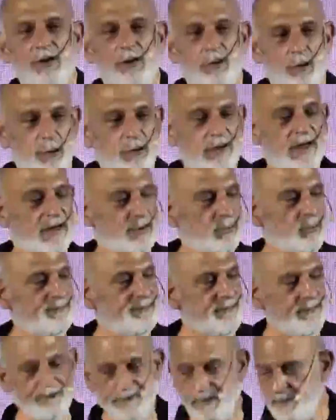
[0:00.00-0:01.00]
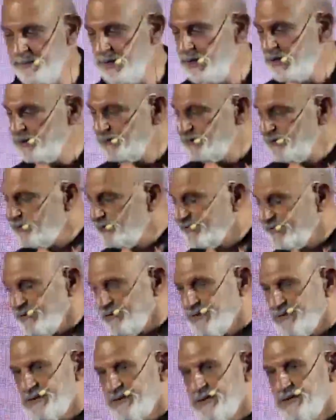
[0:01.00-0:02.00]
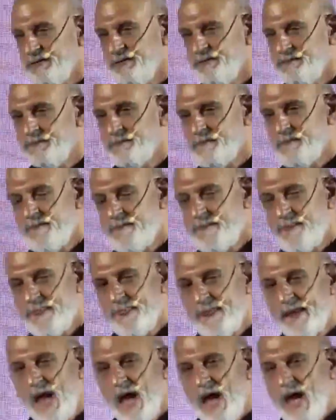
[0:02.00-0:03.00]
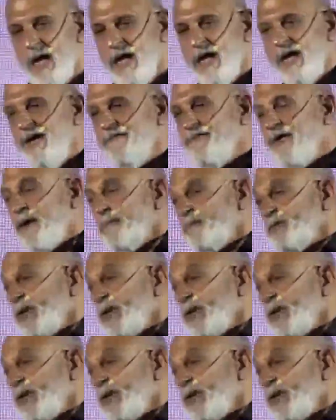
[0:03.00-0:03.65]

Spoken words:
to get to 50 million users. If I'm